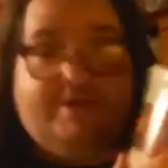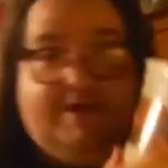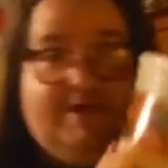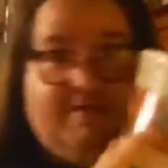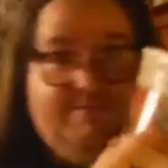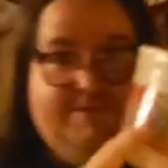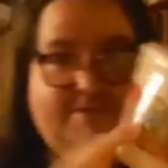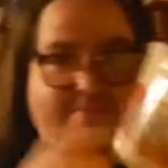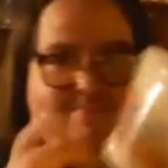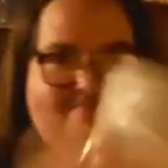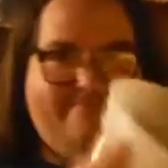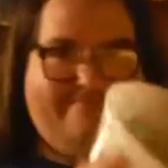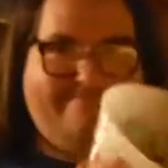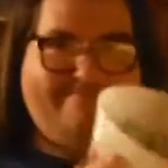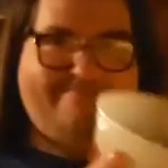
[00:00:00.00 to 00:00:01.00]
tubs.
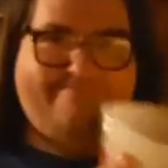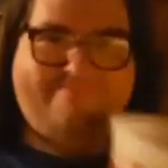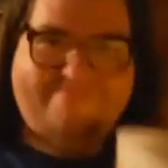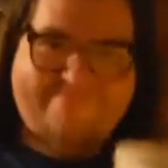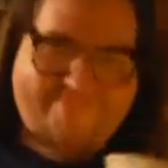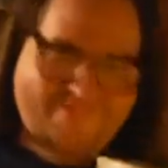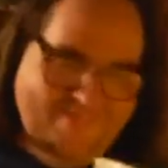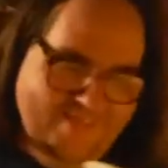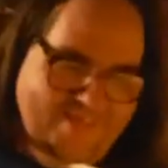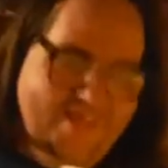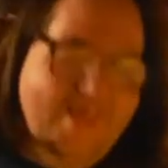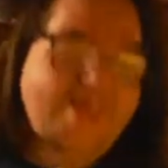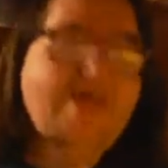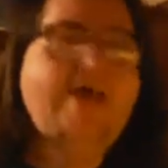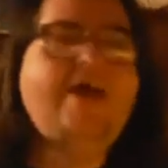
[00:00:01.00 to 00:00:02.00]

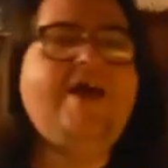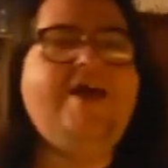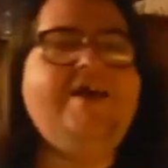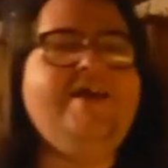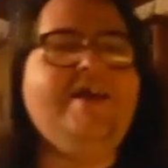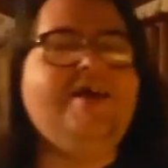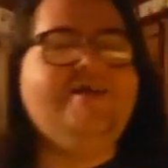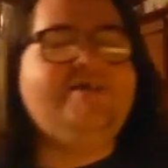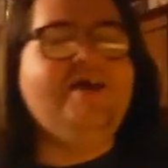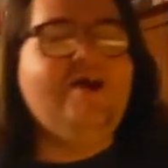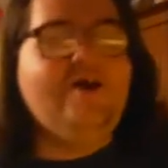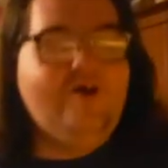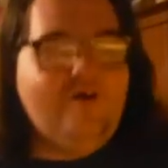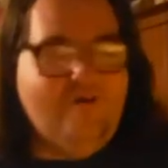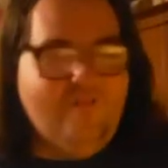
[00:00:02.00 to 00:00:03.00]
Yes.
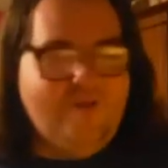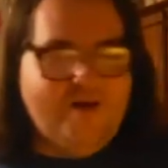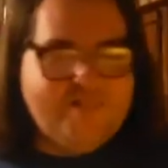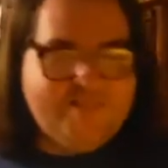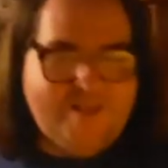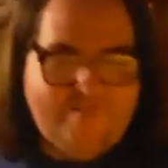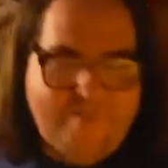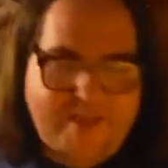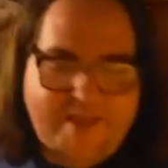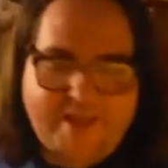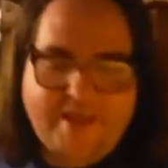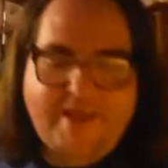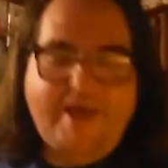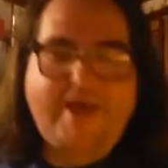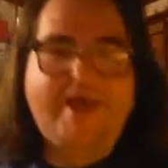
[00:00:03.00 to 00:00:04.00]
Once I
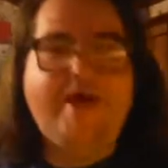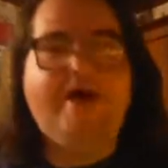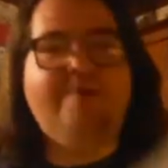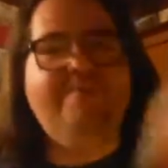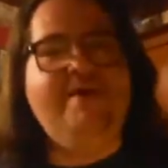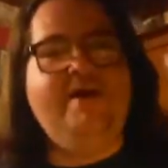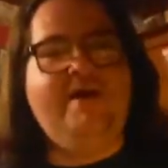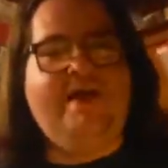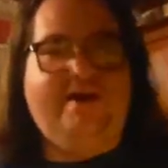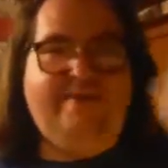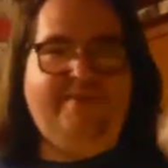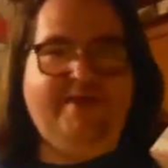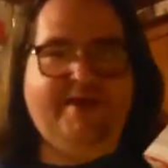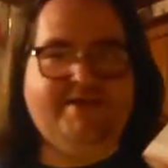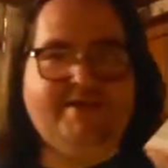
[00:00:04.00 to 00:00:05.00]
make a meal out
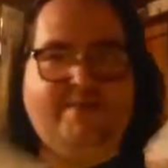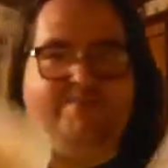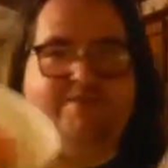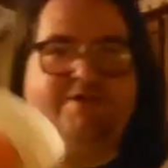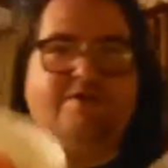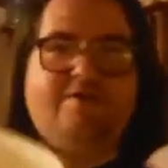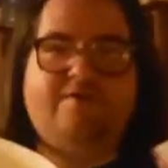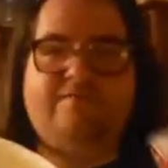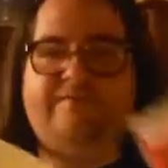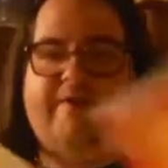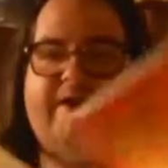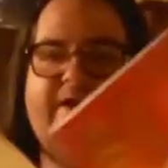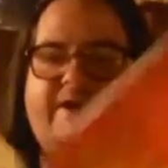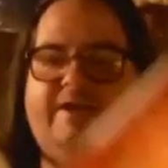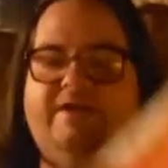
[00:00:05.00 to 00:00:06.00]
of this, I put the whole
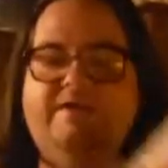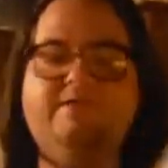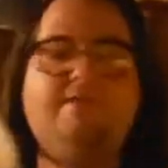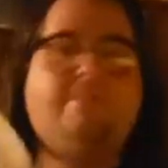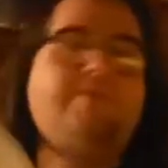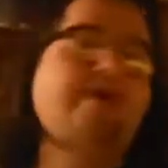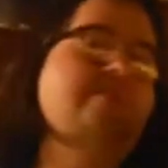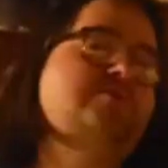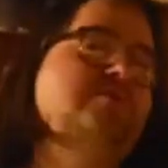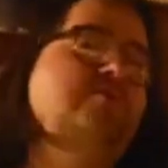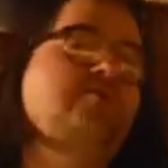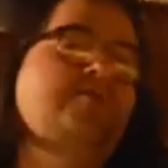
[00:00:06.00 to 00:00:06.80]
thing in here. Sometimes the whole